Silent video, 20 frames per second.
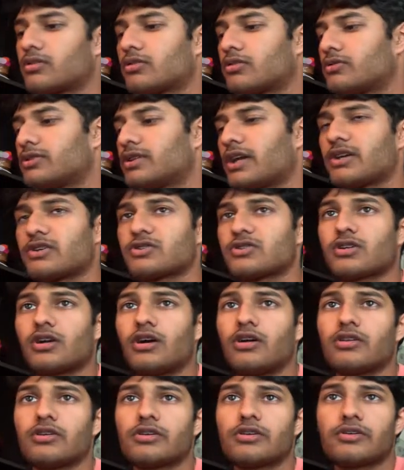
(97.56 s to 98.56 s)
dash
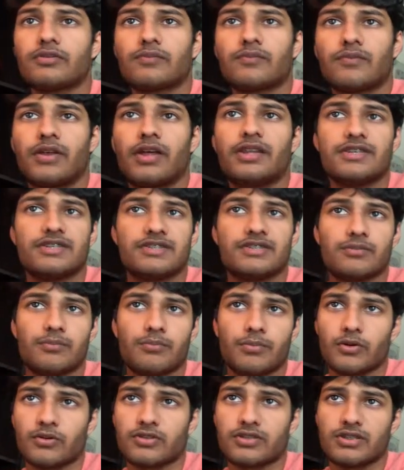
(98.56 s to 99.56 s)
color, and this is a
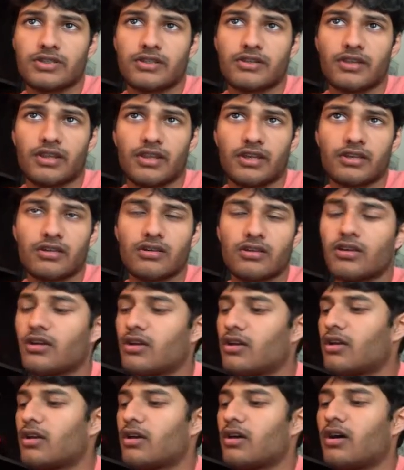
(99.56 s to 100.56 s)
built-in thing,
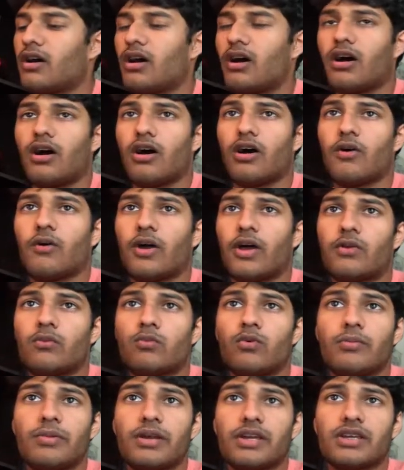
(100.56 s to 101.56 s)
and we'll
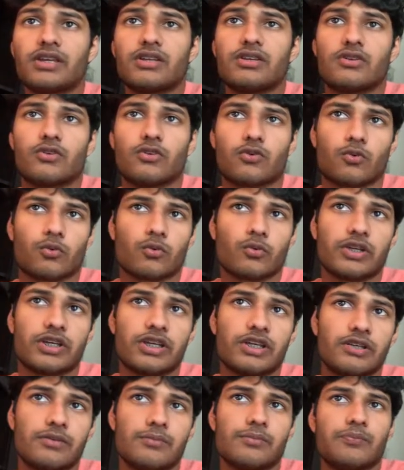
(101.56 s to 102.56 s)
make it
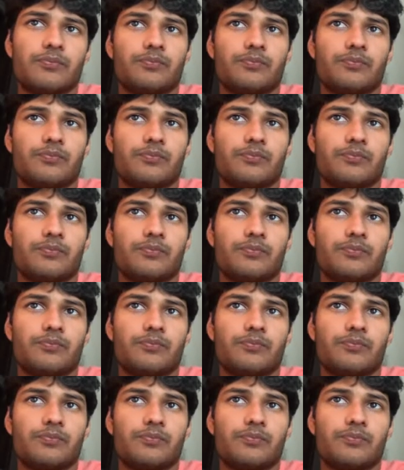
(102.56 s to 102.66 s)
green.